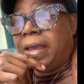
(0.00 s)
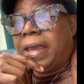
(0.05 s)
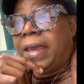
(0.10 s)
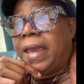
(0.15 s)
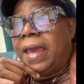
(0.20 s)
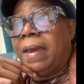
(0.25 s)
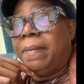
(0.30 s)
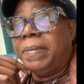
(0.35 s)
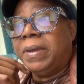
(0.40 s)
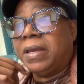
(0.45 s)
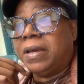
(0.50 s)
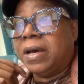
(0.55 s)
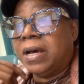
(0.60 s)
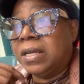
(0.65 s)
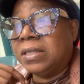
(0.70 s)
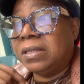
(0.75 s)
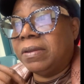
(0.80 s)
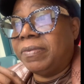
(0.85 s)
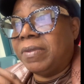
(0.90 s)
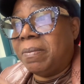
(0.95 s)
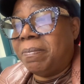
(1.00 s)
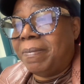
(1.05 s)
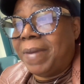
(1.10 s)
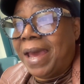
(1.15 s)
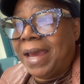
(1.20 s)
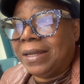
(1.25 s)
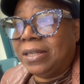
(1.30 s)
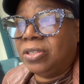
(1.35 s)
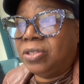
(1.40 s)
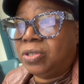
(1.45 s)
And because of the
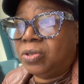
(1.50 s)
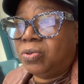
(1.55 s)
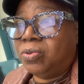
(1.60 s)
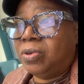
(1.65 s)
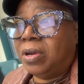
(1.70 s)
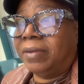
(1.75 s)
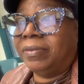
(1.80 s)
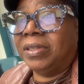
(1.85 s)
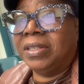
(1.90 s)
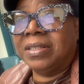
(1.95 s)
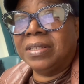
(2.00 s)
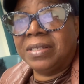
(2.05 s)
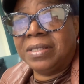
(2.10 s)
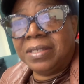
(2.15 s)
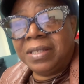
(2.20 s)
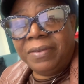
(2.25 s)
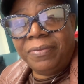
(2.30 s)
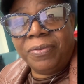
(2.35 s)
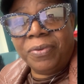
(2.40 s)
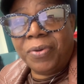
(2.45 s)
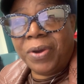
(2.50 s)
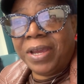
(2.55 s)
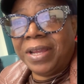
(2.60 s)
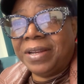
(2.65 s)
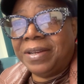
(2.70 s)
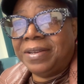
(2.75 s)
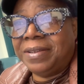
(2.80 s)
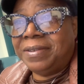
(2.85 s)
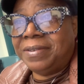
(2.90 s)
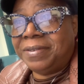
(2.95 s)
magnitude of the deceitful
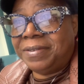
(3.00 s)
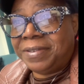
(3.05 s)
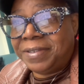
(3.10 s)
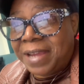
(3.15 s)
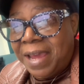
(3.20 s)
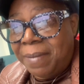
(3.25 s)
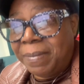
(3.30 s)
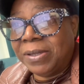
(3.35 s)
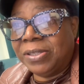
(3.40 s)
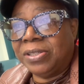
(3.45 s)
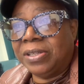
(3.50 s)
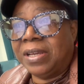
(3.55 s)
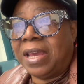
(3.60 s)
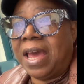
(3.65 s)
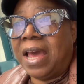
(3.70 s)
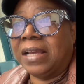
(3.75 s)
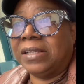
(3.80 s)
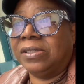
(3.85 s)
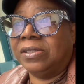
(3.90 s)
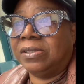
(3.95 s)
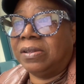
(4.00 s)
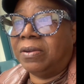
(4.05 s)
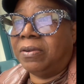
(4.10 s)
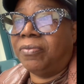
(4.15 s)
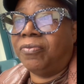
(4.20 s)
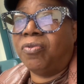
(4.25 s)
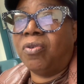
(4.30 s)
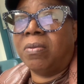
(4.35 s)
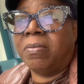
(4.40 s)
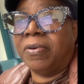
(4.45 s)
and damaging actions of the
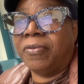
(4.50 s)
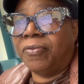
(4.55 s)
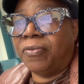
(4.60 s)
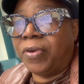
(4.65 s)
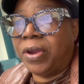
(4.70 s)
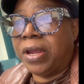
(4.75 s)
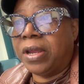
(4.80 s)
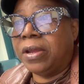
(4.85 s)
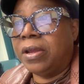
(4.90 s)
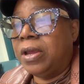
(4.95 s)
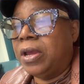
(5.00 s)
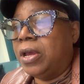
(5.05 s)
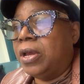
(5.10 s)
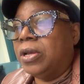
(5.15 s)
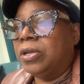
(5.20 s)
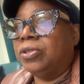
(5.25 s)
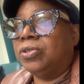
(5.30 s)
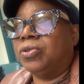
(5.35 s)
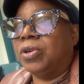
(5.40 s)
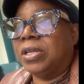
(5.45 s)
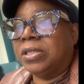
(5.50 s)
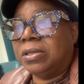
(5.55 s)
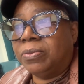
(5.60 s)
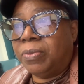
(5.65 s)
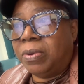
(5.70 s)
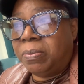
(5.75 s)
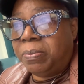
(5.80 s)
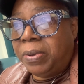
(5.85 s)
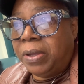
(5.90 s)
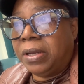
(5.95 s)
former friend, trust and
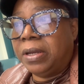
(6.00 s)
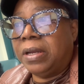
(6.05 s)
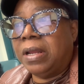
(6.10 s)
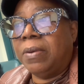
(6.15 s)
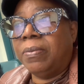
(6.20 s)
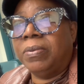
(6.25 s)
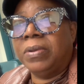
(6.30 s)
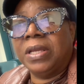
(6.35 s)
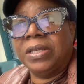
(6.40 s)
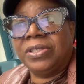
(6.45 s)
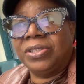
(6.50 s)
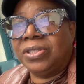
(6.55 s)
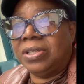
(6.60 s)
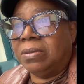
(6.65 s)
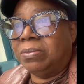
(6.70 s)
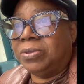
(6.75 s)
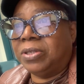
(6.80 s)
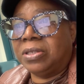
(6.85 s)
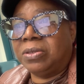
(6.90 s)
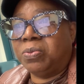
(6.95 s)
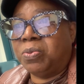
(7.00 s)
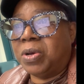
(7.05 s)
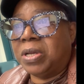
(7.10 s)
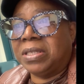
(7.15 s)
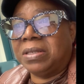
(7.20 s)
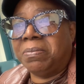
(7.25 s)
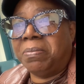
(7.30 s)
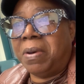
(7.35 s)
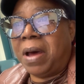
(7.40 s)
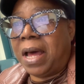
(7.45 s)
rebuilding that relationship just
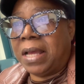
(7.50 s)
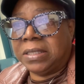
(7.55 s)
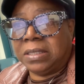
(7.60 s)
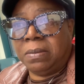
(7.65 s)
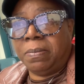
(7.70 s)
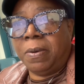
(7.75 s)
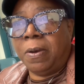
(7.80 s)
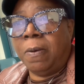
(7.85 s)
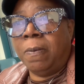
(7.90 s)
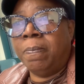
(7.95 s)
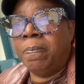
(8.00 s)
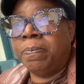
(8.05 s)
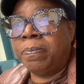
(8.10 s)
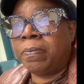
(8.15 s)
wasn't possible.